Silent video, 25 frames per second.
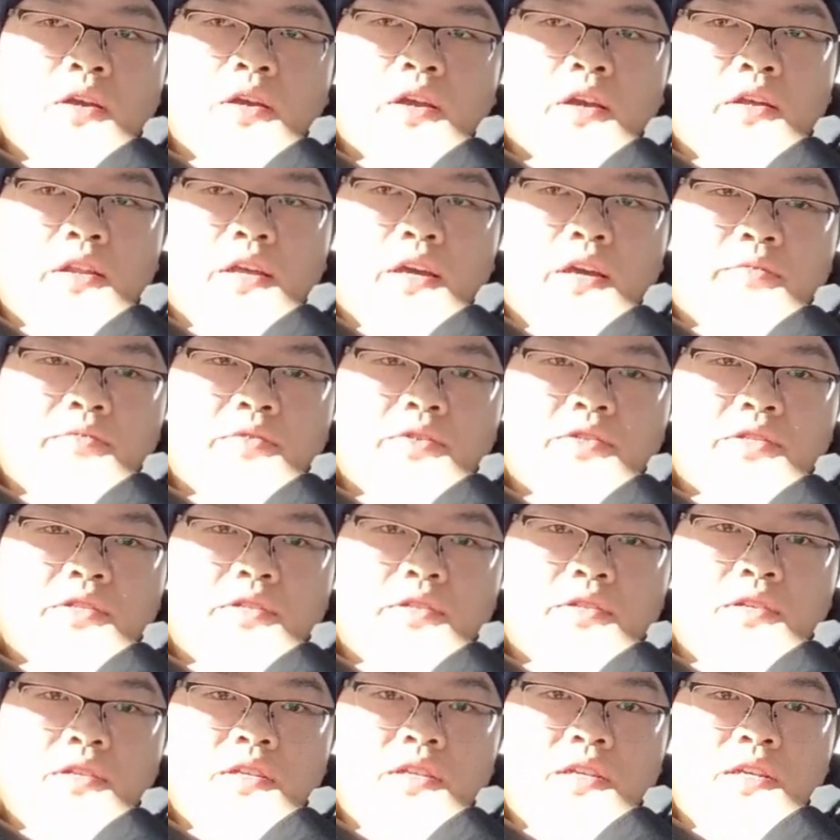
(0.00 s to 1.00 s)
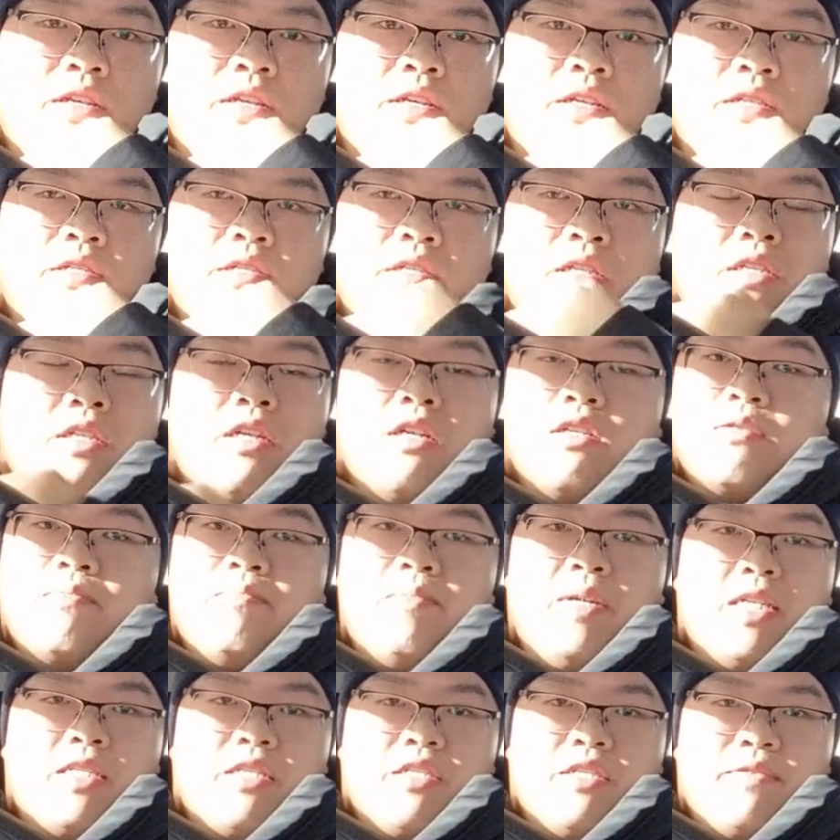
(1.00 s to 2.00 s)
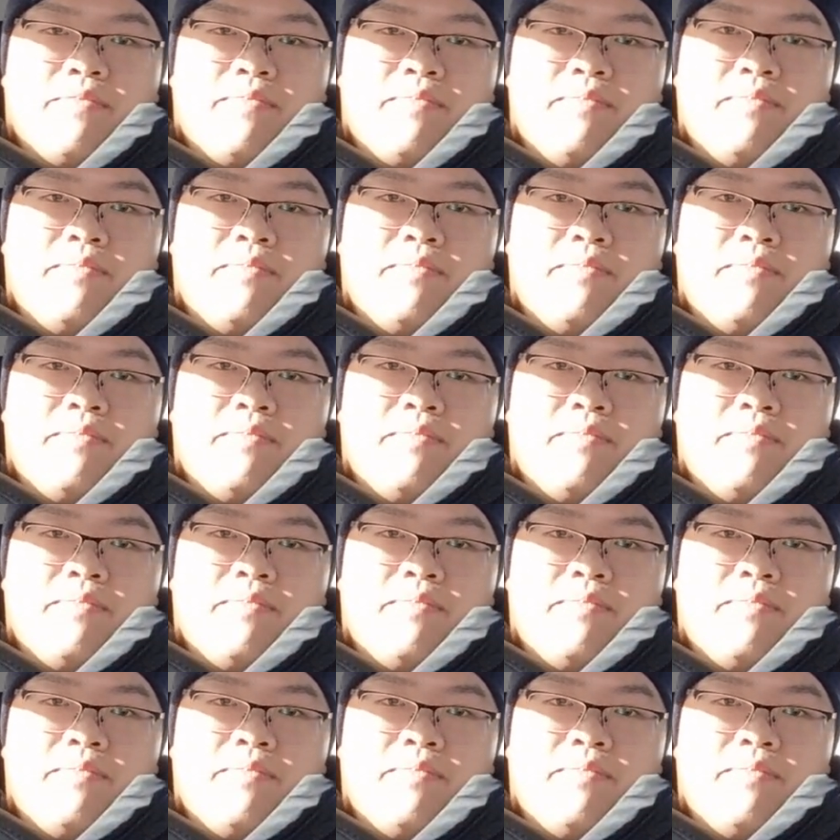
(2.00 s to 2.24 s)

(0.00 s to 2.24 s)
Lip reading: I got everything. They not matter.